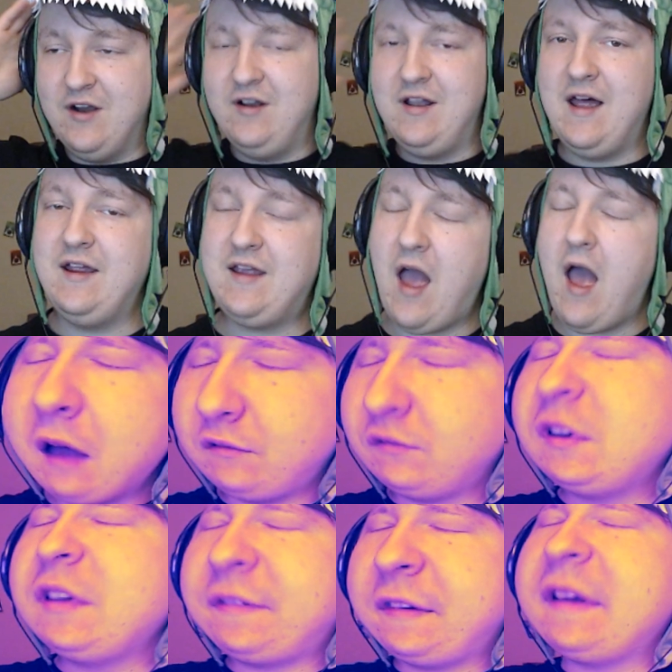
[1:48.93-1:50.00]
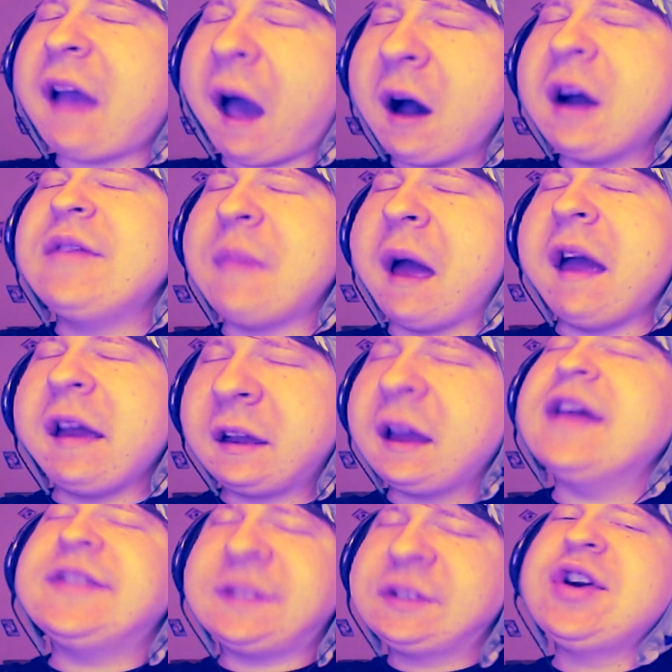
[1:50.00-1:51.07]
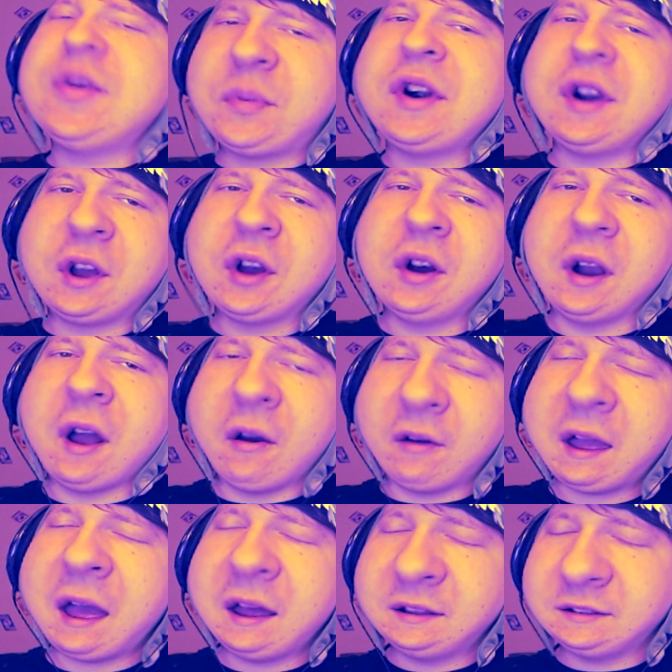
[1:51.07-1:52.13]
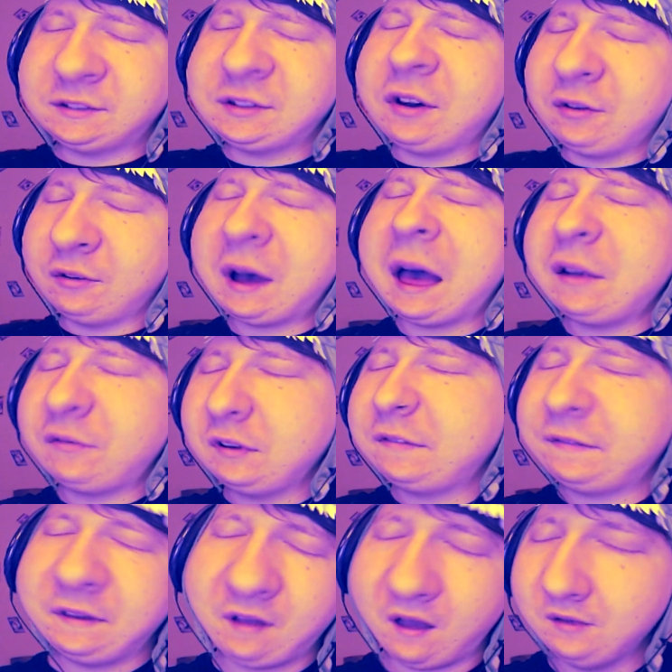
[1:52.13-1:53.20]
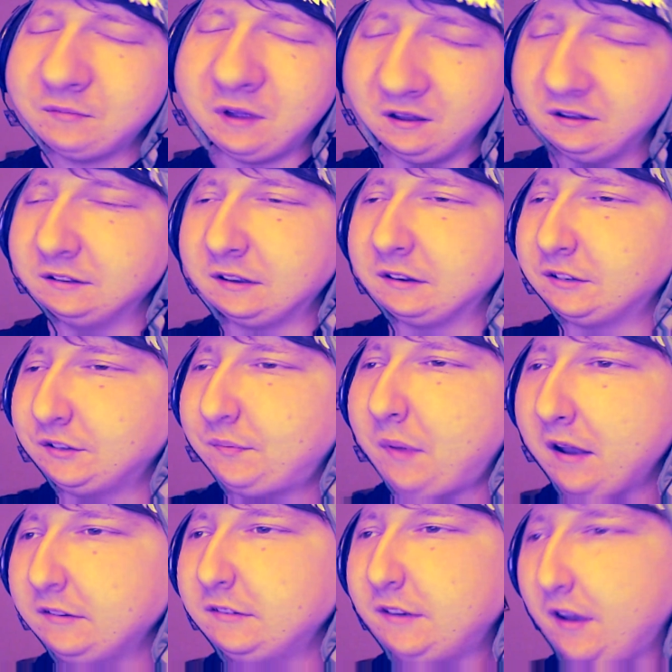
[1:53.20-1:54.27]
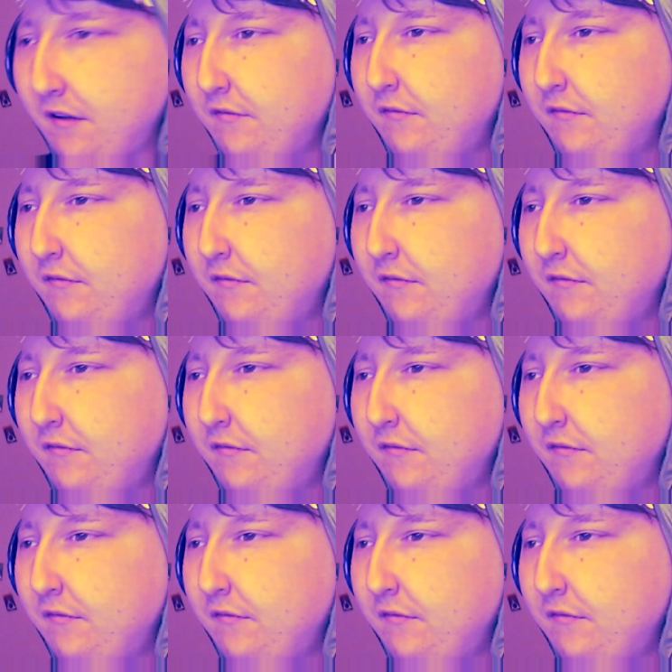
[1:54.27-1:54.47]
They're like, everything I make is super good, okay? So everything I made is expensive.